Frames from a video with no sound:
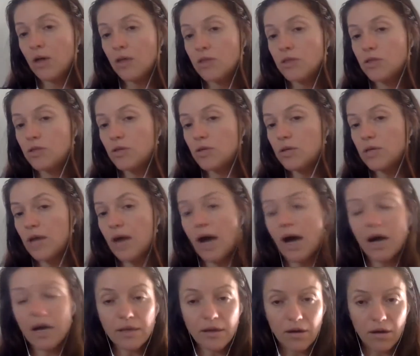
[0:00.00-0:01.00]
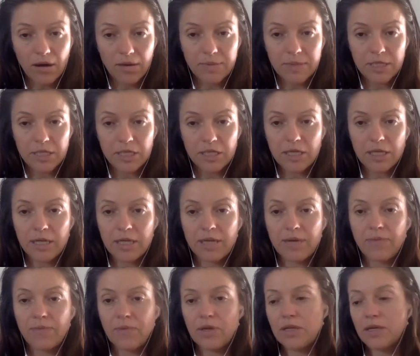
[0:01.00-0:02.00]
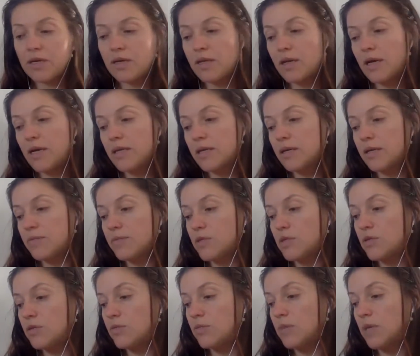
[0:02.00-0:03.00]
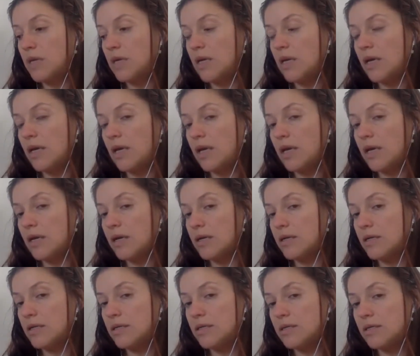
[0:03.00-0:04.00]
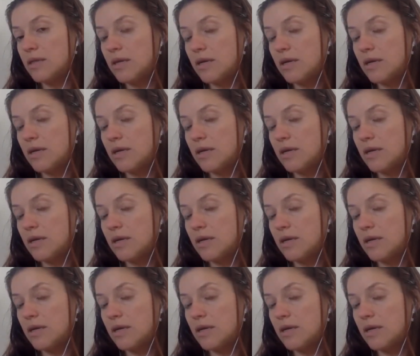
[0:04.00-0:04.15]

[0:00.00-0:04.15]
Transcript: So the other option, when the client comes to me and